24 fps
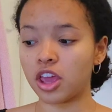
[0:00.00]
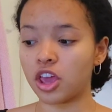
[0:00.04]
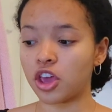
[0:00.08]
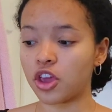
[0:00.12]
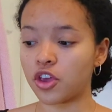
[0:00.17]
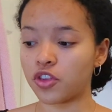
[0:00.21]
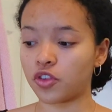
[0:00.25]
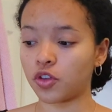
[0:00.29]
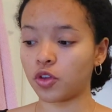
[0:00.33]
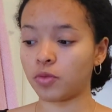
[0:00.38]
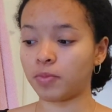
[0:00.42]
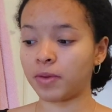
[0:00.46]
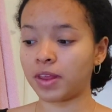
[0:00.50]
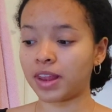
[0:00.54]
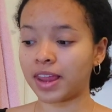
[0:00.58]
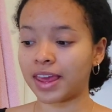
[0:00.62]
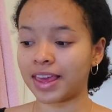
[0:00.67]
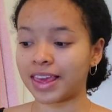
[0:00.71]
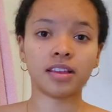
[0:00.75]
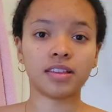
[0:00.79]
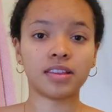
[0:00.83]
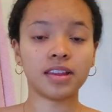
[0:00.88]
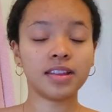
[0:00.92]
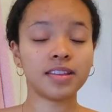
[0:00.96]
So it'd be
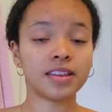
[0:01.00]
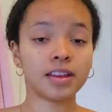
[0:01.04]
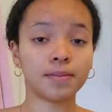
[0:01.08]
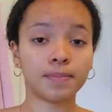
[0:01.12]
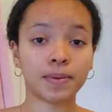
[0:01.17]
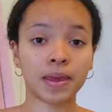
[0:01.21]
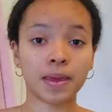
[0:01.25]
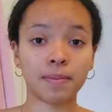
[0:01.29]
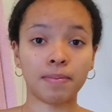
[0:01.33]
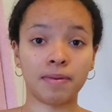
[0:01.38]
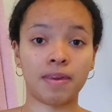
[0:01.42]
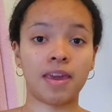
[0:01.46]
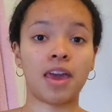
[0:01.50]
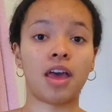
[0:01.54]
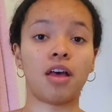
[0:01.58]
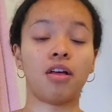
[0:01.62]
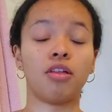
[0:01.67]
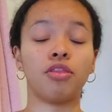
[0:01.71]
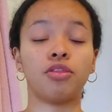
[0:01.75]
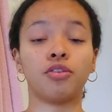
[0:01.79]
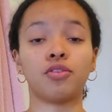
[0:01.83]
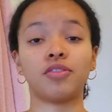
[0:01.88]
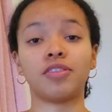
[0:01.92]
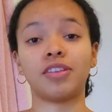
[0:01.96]
like, since in PBL
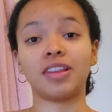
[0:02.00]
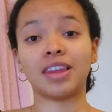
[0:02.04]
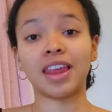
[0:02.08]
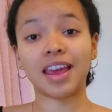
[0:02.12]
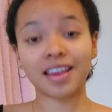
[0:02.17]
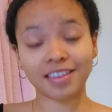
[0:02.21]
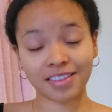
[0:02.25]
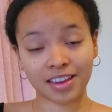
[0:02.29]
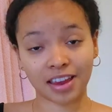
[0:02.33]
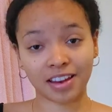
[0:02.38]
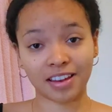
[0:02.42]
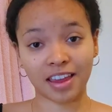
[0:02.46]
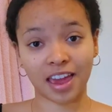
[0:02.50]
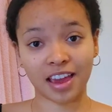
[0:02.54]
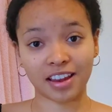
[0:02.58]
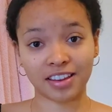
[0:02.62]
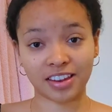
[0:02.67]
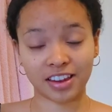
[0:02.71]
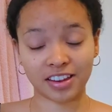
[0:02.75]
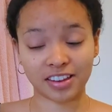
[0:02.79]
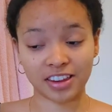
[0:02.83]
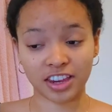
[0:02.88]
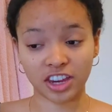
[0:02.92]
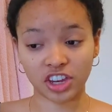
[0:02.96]
there's less didactic
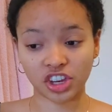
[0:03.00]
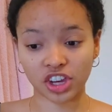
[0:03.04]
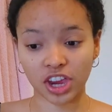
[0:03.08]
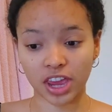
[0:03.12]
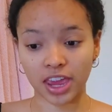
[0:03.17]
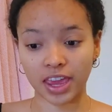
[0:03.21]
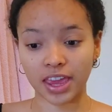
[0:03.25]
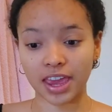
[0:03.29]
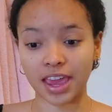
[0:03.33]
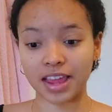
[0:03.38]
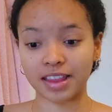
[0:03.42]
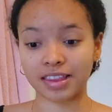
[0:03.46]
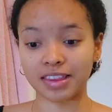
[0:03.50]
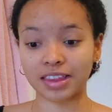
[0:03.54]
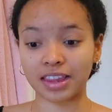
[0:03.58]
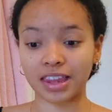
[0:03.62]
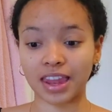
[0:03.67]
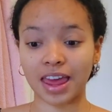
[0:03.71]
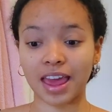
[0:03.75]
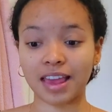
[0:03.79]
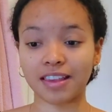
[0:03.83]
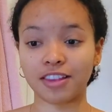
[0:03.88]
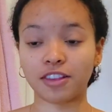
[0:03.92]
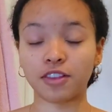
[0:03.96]
teaching, it's
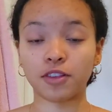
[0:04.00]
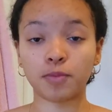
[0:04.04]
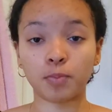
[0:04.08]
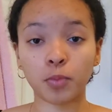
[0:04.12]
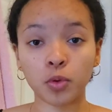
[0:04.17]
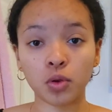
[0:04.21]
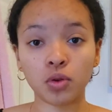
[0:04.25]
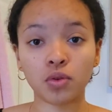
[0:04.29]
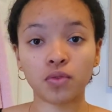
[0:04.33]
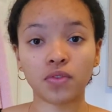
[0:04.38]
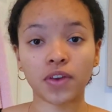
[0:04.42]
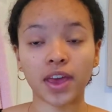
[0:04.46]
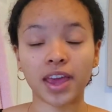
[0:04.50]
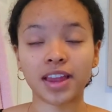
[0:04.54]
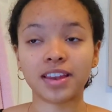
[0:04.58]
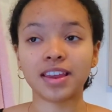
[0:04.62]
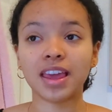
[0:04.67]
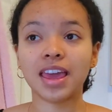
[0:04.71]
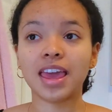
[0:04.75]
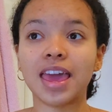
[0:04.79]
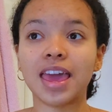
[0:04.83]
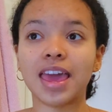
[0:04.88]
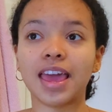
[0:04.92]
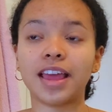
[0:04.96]
less spoon-fed,
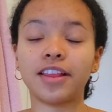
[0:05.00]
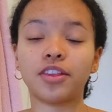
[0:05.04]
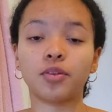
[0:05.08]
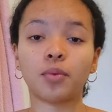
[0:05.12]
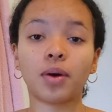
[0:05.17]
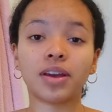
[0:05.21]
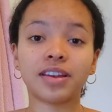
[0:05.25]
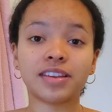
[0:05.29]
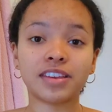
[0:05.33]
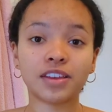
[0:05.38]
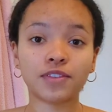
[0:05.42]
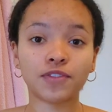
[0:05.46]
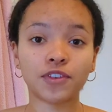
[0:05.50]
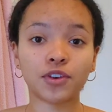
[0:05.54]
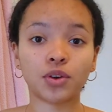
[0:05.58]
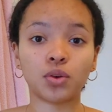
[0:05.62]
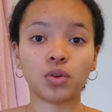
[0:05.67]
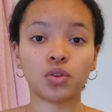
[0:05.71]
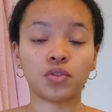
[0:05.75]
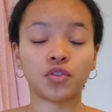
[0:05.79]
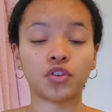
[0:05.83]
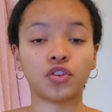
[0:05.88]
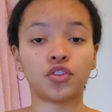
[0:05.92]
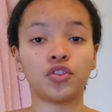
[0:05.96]
it's quite difficult
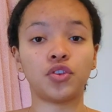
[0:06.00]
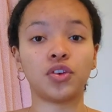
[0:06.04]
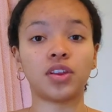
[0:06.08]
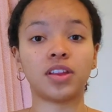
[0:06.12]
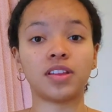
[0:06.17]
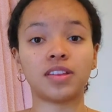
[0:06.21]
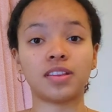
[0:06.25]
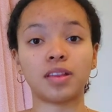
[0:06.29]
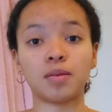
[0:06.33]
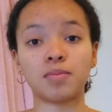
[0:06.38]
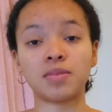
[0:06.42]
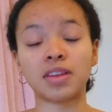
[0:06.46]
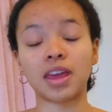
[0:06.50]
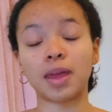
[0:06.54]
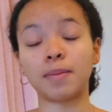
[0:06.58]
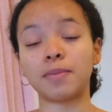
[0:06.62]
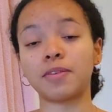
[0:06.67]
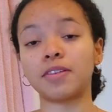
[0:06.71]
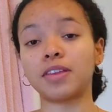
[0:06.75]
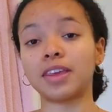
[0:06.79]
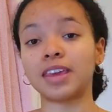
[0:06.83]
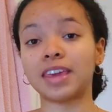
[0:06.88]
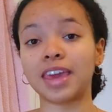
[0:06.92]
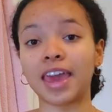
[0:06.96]
for students sometimes
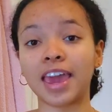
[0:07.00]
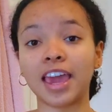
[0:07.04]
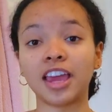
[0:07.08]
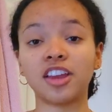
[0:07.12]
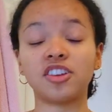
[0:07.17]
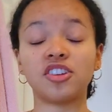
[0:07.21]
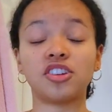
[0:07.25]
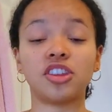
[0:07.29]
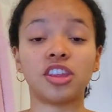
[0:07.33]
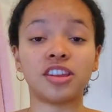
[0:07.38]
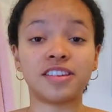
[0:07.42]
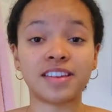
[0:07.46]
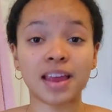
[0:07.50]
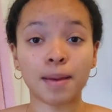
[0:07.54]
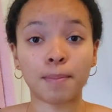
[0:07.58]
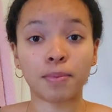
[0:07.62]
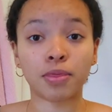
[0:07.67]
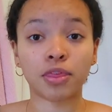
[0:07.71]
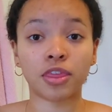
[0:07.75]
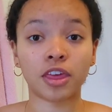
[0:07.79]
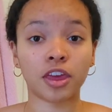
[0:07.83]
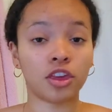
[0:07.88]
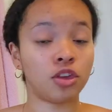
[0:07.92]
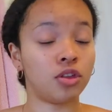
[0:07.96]
to gauge the depth
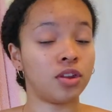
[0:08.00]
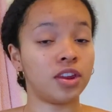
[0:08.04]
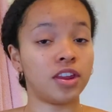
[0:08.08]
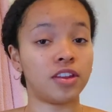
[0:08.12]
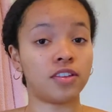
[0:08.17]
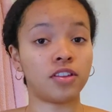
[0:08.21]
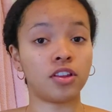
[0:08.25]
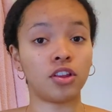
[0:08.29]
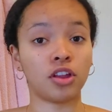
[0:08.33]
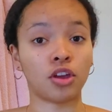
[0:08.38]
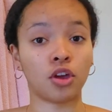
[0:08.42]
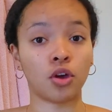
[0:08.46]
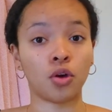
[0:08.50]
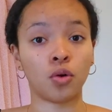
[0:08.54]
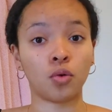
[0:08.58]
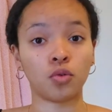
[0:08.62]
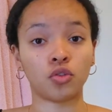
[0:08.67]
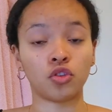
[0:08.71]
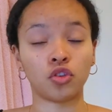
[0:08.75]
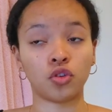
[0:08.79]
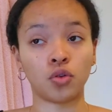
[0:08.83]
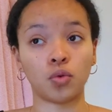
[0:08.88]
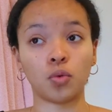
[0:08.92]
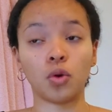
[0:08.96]
that you need to go
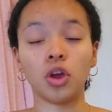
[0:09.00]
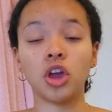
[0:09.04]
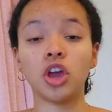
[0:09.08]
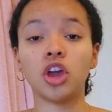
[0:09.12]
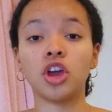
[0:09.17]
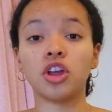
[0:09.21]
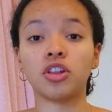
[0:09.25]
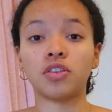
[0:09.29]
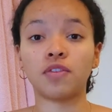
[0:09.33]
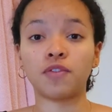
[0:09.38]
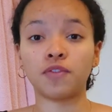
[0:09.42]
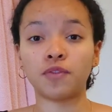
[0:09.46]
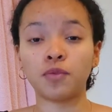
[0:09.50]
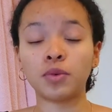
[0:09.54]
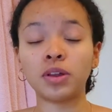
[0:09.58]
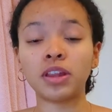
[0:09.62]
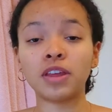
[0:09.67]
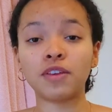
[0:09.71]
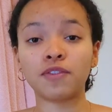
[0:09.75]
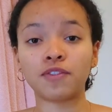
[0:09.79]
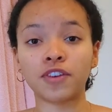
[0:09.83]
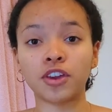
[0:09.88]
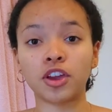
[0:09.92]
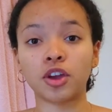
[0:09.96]
to fully
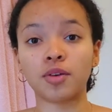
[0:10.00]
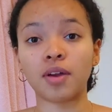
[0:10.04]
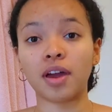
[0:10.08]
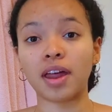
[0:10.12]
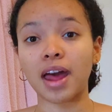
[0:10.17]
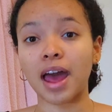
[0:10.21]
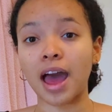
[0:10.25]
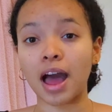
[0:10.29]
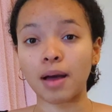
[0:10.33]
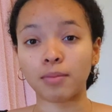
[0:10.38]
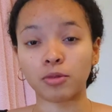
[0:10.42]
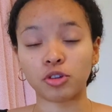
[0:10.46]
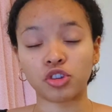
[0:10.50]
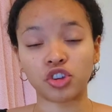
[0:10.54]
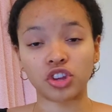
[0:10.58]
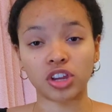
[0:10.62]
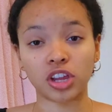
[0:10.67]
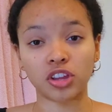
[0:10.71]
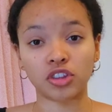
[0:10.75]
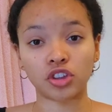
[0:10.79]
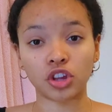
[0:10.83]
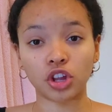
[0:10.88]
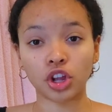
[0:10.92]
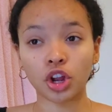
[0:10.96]
figure out how much you
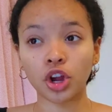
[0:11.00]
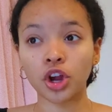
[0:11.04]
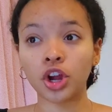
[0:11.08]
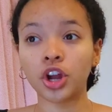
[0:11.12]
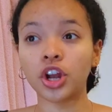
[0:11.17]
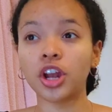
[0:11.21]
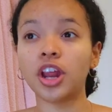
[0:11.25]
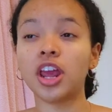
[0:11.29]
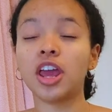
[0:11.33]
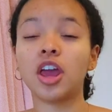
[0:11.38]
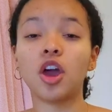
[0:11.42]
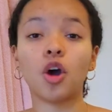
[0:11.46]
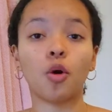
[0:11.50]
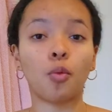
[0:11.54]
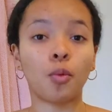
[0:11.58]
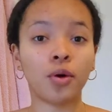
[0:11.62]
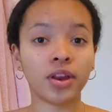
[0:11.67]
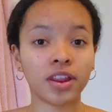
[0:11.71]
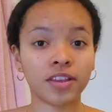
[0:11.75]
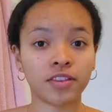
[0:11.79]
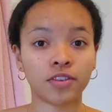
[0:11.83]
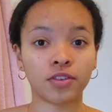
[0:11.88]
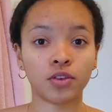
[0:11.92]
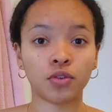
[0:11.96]
need to learn, what
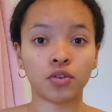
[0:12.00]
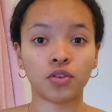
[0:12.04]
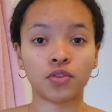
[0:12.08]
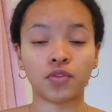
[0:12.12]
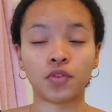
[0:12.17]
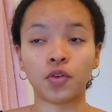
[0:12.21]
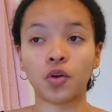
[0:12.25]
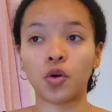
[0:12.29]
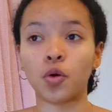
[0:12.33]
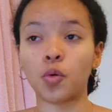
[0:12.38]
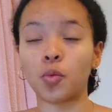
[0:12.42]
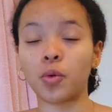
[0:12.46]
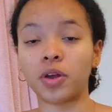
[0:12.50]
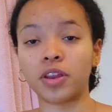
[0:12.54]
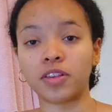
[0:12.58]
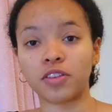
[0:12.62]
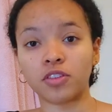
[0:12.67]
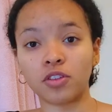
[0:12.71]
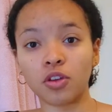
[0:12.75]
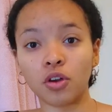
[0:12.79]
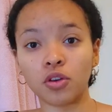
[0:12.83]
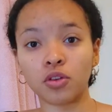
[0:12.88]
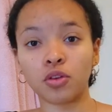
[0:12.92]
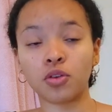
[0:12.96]
is useful, what is
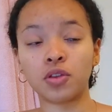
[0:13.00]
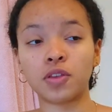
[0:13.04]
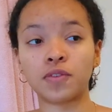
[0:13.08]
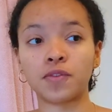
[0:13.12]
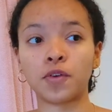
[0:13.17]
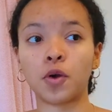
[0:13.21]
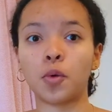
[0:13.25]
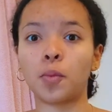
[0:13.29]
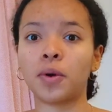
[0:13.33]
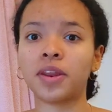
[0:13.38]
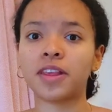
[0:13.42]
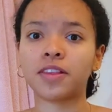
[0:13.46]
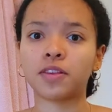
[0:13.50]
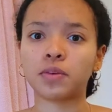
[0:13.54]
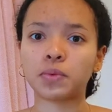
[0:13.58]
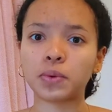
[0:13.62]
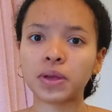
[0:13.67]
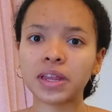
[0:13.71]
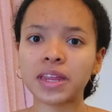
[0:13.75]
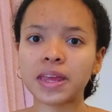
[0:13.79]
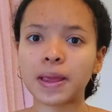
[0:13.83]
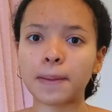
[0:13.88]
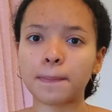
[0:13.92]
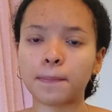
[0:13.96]
not useful, what is
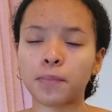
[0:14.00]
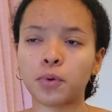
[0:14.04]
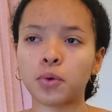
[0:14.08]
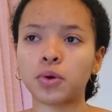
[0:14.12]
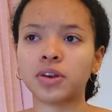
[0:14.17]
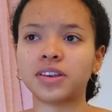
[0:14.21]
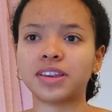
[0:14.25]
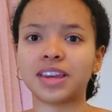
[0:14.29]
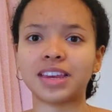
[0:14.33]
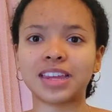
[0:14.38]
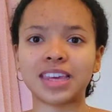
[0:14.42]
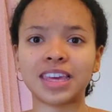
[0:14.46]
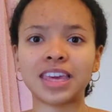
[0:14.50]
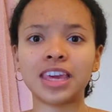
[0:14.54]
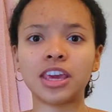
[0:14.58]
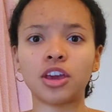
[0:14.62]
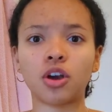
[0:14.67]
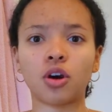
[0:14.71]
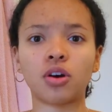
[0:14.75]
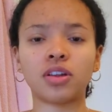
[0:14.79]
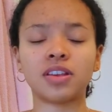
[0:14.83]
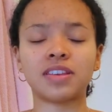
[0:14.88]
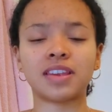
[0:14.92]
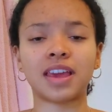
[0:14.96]
really important, key
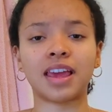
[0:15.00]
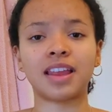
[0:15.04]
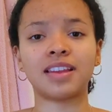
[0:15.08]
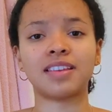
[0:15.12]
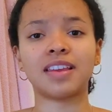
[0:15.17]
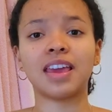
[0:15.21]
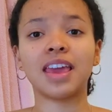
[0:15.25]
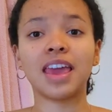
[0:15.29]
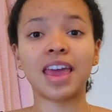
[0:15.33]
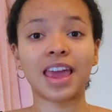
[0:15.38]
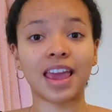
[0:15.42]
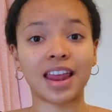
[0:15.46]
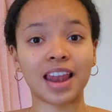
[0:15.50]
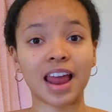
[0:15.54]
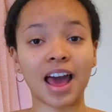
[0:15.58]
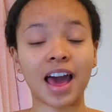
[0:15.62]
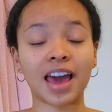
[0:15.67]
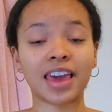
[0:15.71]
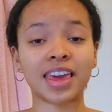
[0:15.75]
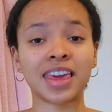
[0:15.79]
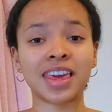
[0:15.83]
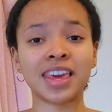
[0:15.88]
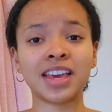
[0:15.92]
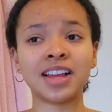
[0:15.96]
content and high
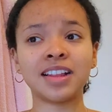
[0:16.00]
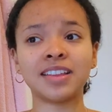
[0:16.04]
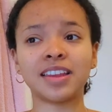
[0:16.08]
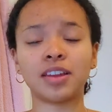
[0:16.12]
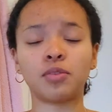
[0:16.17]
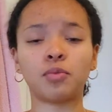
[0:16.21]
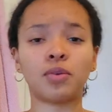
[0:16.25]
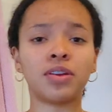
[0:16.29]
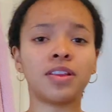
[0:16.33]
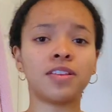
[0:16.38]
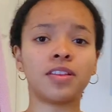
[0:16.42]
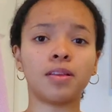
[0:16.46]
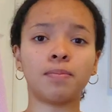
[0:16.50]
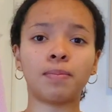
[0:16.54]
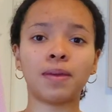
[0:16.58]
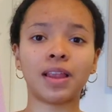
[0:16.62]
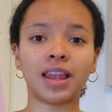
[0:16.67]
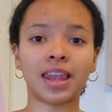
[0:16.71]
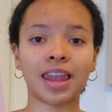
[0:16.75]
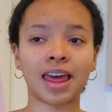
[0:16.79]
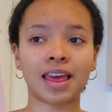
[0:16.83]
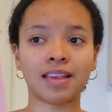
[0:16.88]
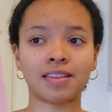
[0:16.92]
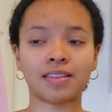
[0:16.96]
yield, and what is a bit
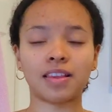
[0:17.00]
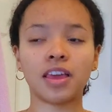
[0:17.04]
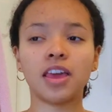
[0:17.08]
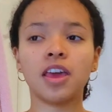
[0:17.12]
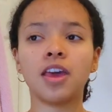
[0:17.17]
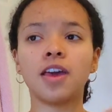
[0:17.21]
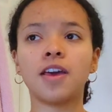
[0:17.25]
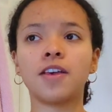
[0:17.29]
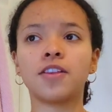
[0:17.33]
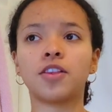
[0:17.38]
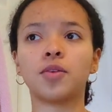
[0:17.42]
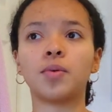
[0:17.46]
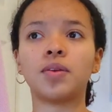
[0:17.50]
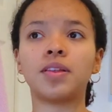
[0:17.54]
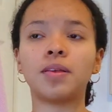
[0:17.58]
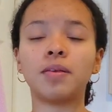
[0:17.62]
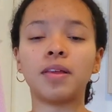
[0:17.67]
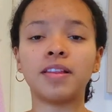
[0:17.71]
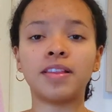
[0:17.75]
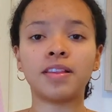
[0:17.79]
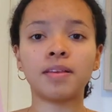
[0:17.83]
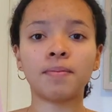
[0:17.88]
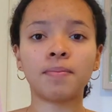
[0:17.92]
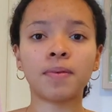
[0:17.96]
less. So
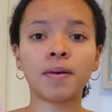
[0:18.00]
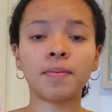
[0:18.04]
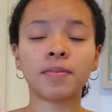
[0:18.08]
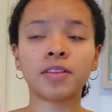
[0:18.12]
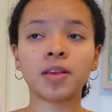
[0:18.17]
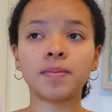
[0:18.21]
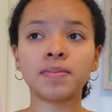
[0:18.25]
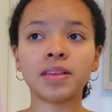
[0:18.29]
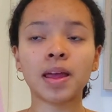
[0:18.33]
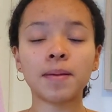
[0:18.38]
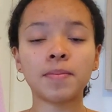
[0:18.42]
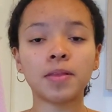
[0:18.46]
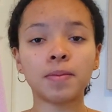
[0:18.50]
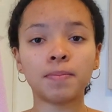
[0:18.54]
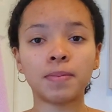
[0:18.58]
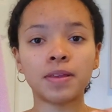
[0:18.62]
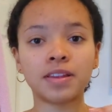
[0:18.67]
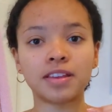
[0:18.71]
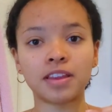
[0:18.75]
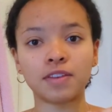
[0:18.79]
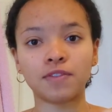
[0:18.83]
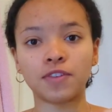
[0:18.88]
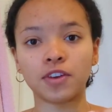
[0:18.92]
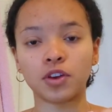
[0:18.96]
it's sometimes a bit
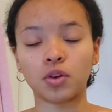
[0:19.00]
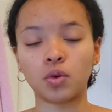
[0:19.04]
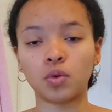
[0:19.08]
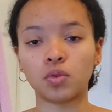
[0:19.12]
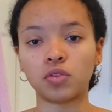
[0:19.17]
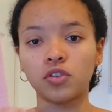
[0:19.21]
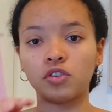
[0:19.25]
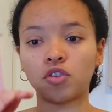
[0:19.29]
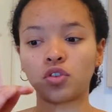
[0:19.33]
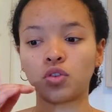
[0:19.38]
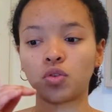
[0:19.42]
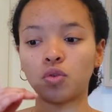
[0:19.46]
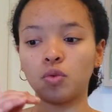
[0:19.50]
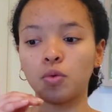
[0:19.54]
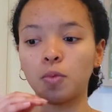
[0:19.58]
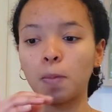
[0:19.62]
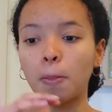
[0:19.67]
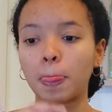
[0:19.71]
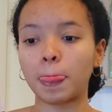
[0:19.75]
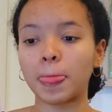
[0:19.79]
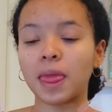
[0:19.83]
difficult to